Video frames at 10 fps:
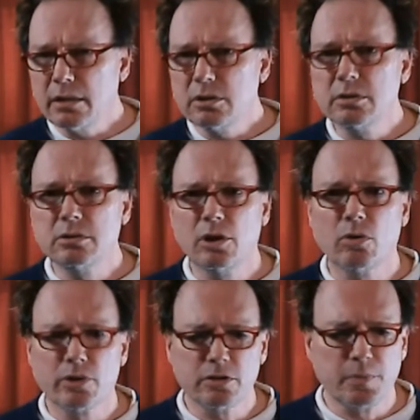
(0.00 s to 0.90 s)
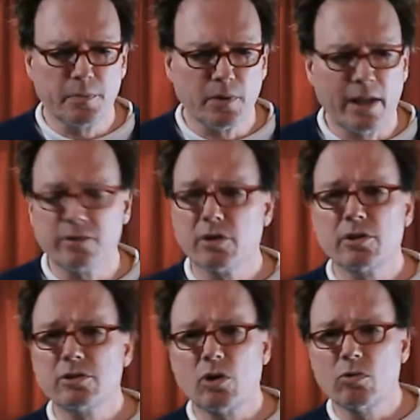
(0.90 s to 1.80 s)
that, you know, there's people out there
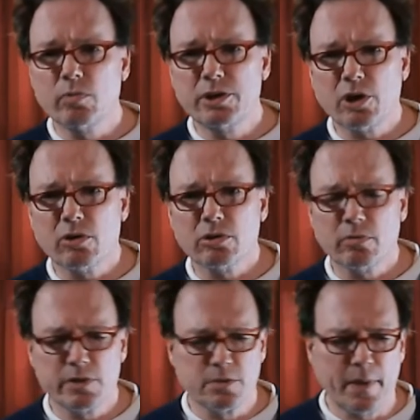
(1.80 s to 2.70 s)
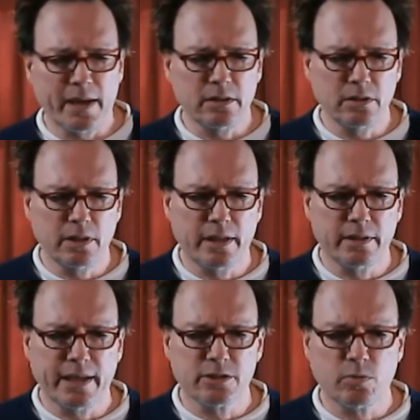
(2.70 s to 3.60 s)
that don't return the respect, and
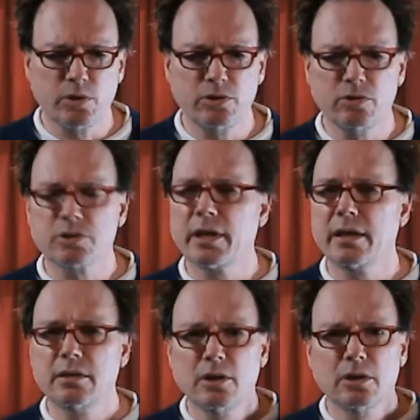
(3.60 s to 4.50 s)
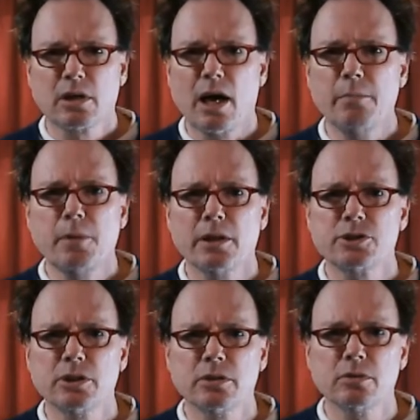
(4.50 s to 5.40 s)
that's when you say, God bless
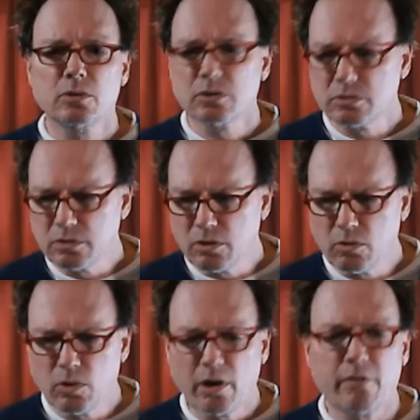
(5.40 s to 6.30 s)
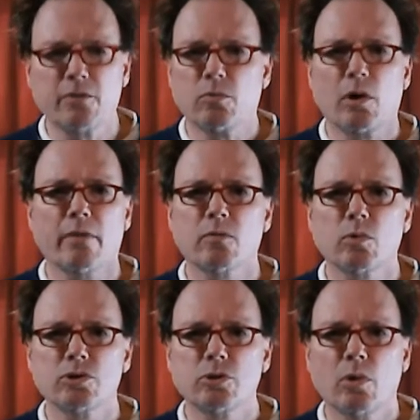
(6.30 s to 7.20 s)
you, or, you know, whatever
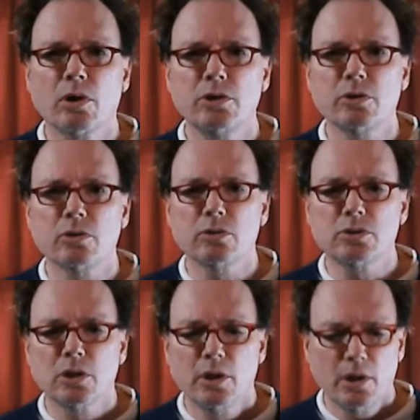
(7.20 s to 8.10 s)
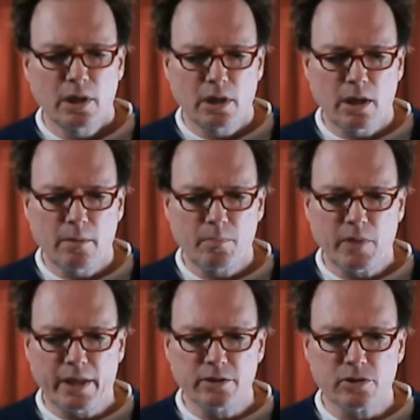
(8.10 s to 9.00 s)
word you want to use.
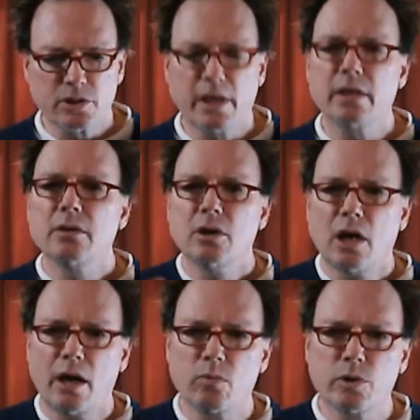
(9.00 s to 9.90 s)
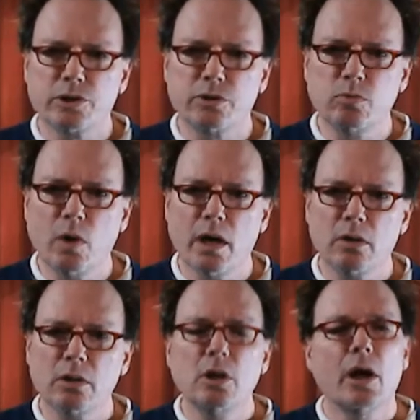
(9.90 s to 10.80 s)
And you say, I wish you
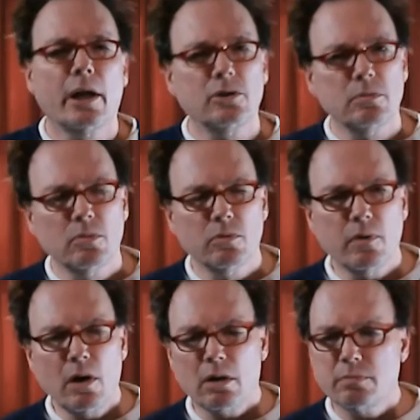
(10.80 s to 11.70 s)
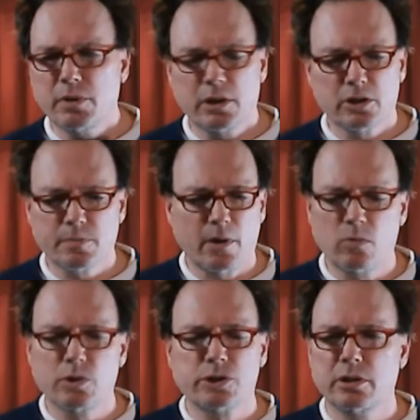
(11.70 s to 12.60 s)
well, and you move on, because by
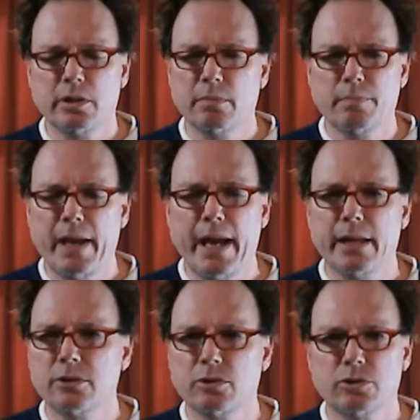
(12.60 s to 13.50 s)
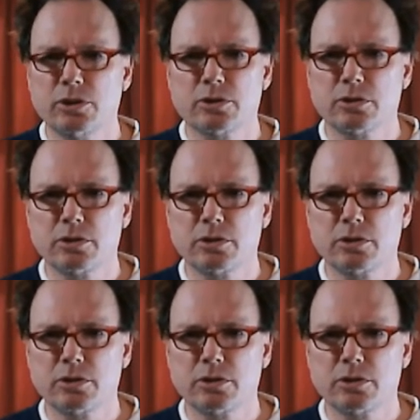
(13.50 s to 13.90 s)
wishing them bad, you're just